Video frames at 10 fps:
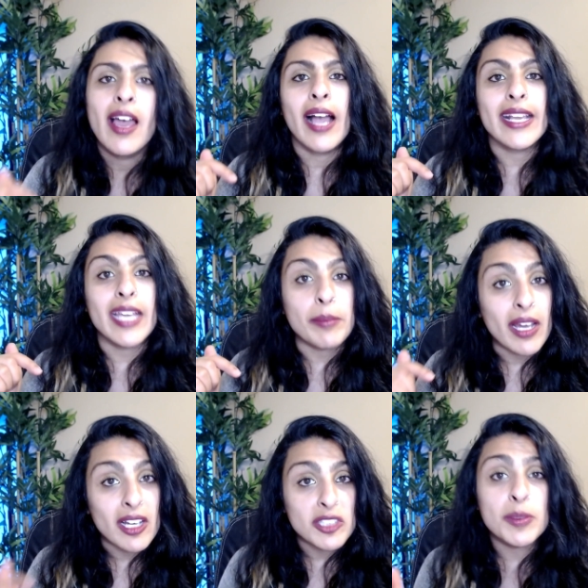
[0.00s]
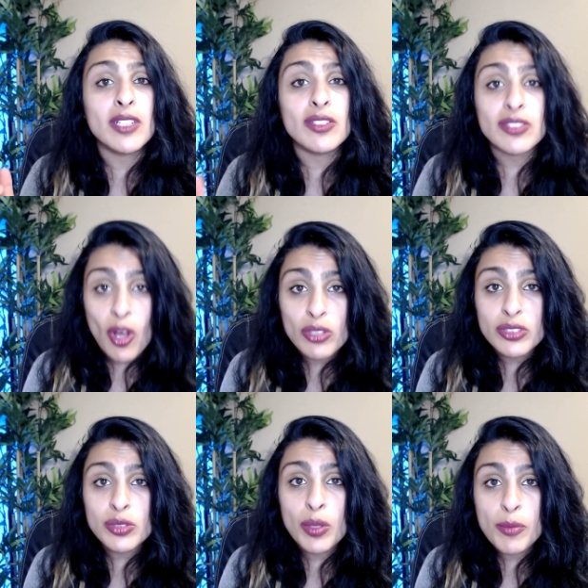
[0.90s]
Again, my husband is
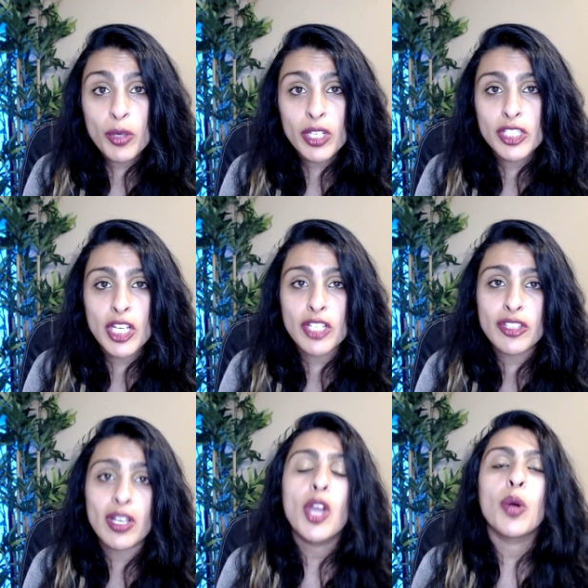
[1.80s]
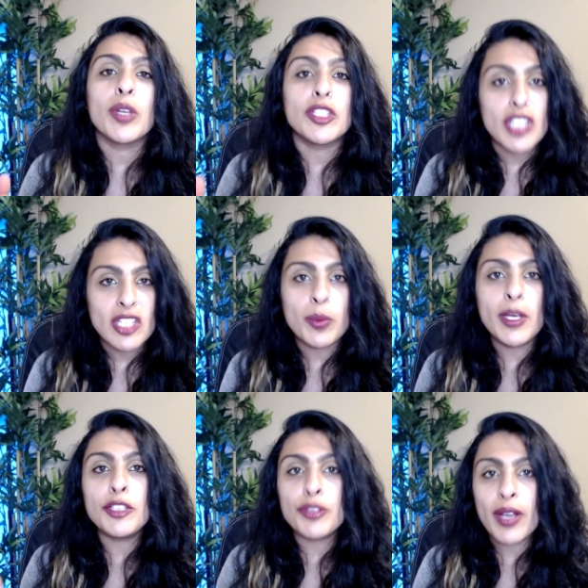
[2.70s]
also a mortgage agent. We just want to
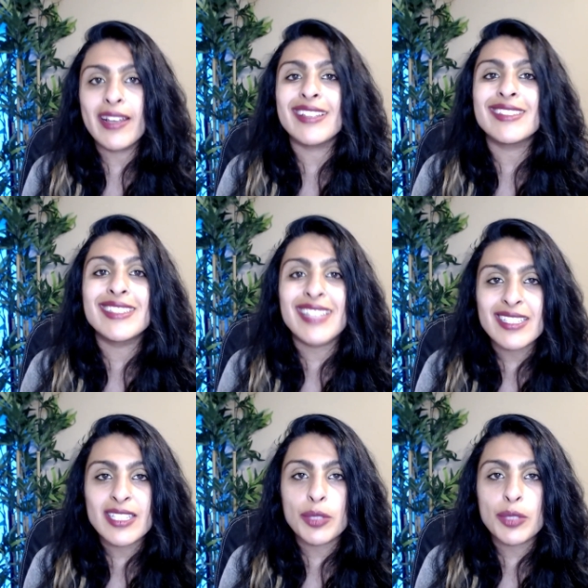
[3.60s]
try to assist you